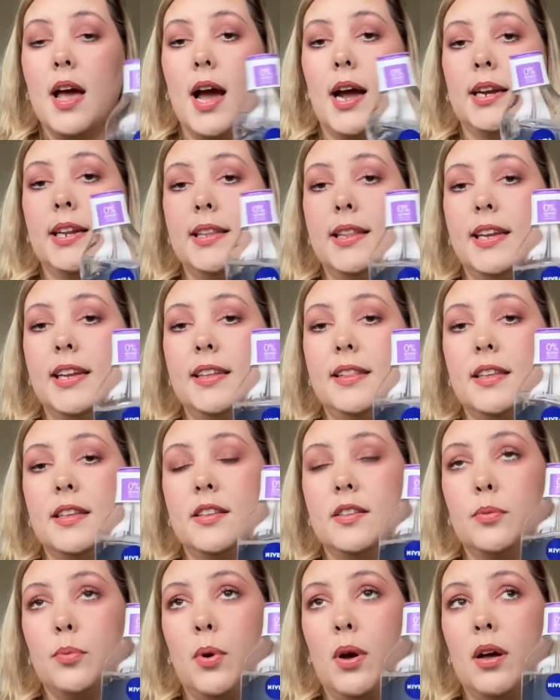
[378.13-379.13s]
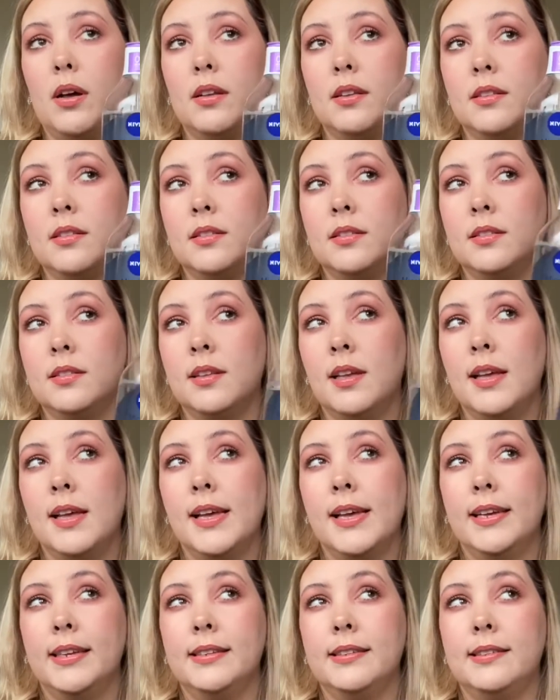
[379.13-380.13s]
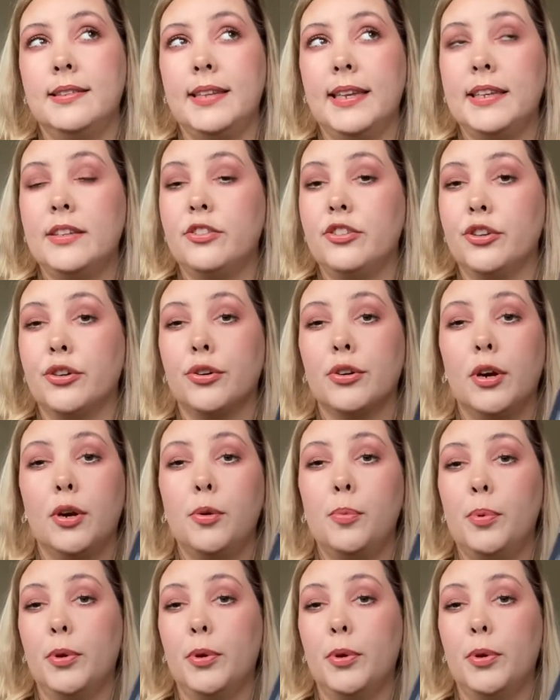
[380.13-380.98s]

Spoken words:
and I think this was €6,